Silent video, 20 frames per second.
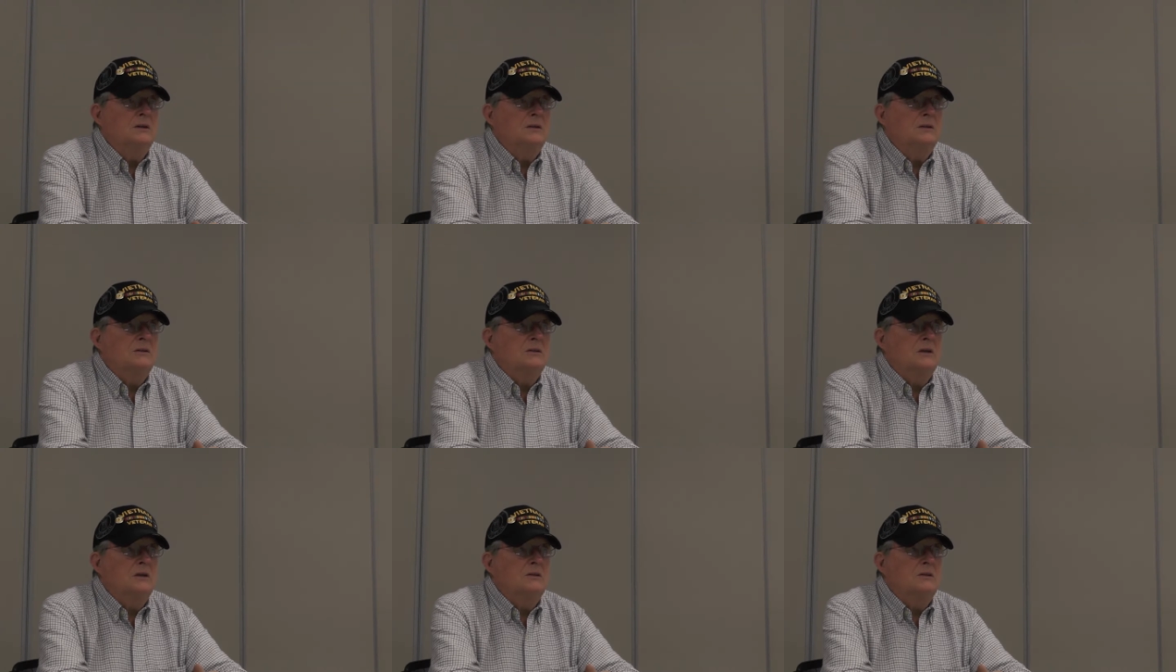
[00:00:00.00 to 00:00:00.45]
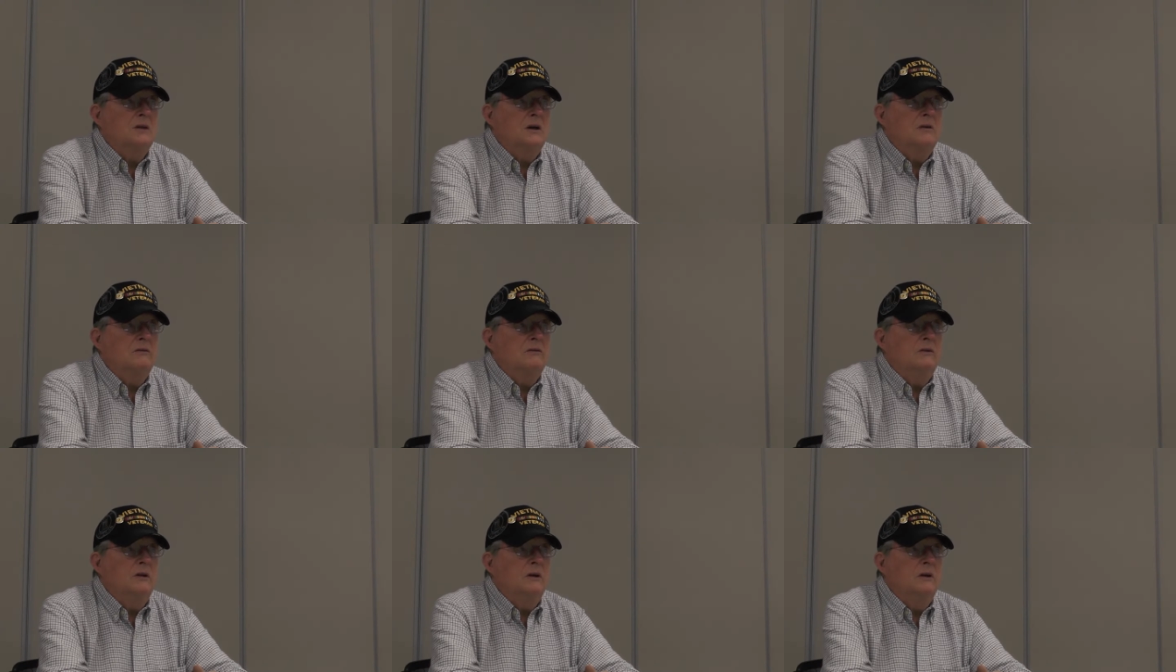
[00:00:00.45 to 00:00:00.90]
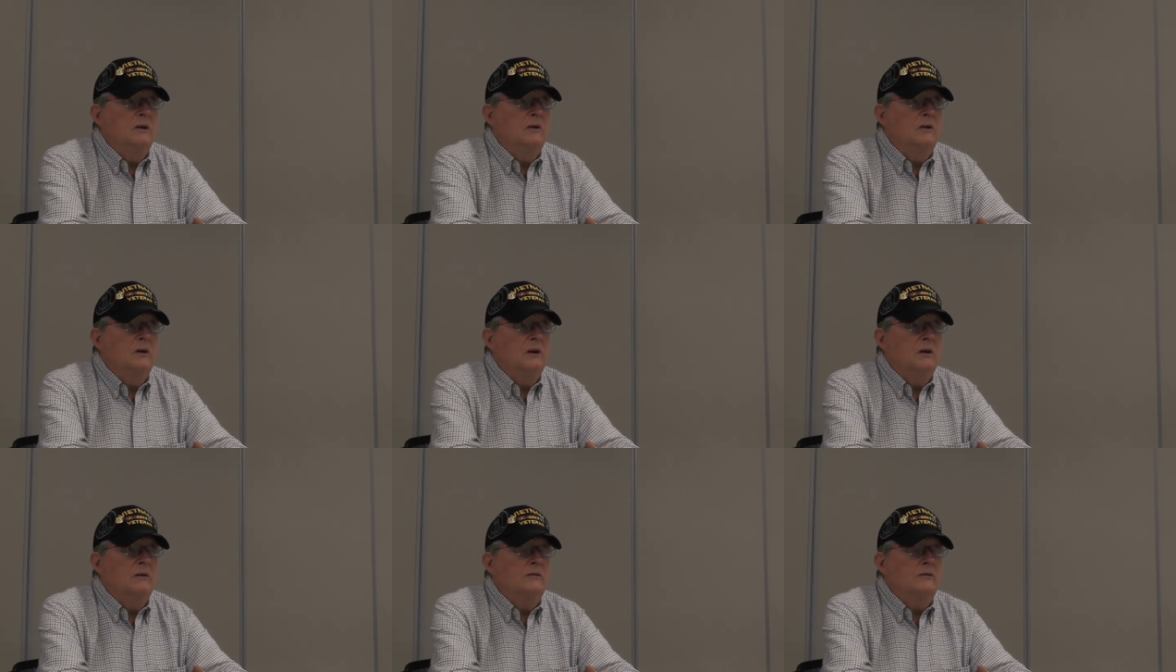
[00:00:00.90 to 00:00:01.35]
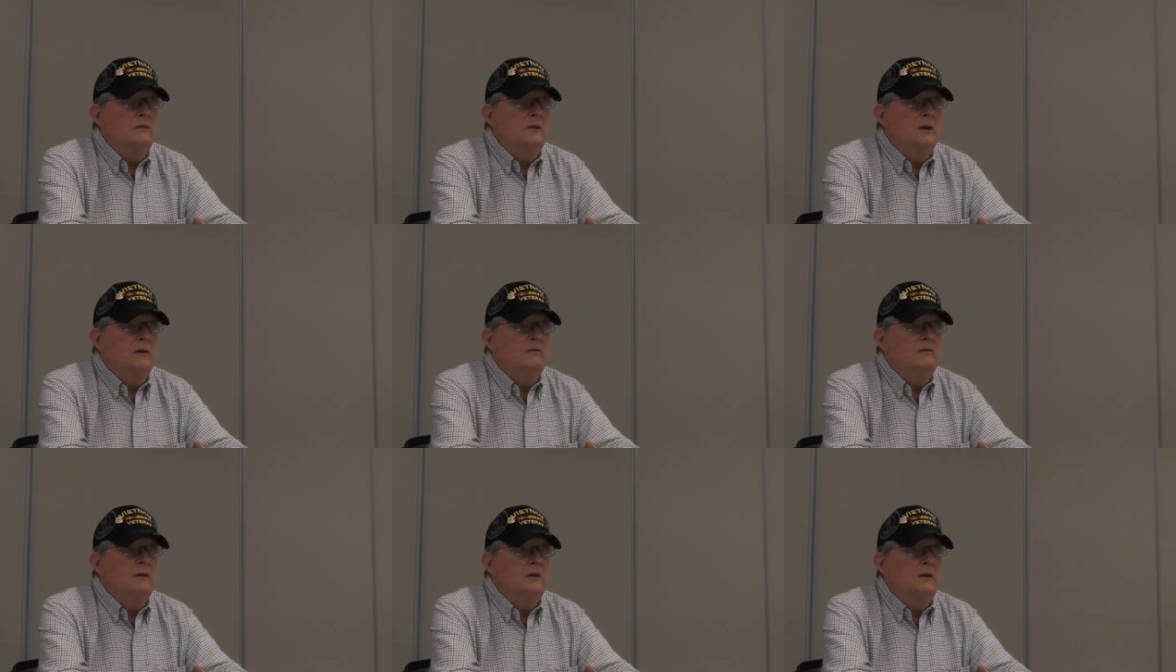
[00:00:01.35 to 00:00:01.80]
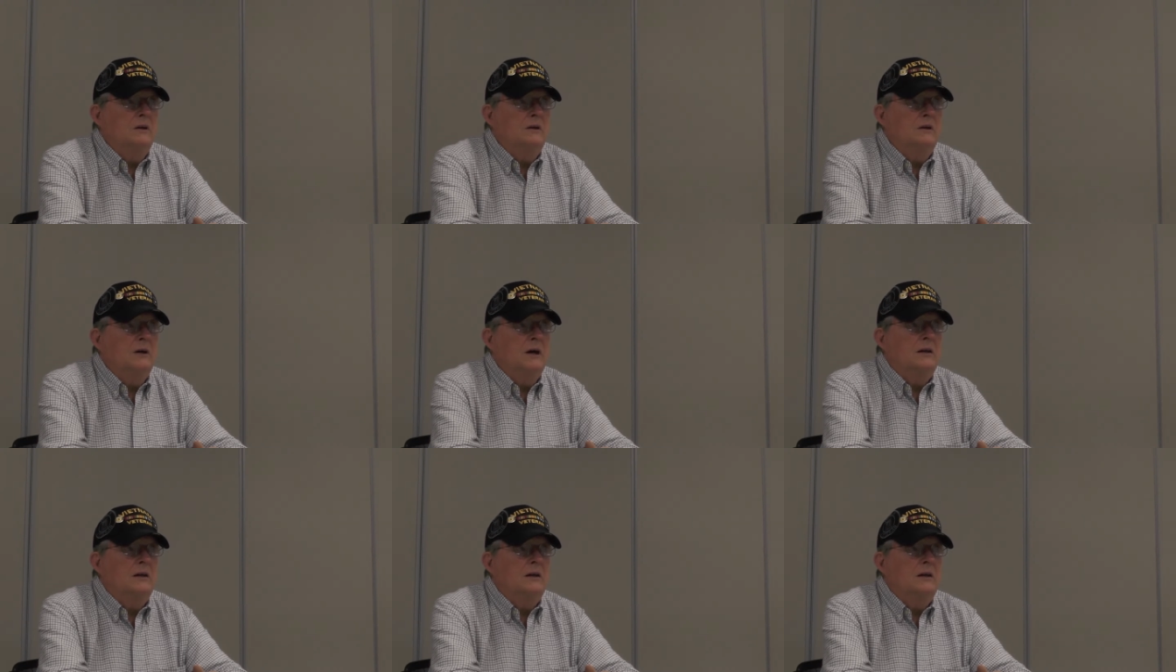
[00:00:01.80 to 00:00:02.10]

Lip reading: 67, and all of 70.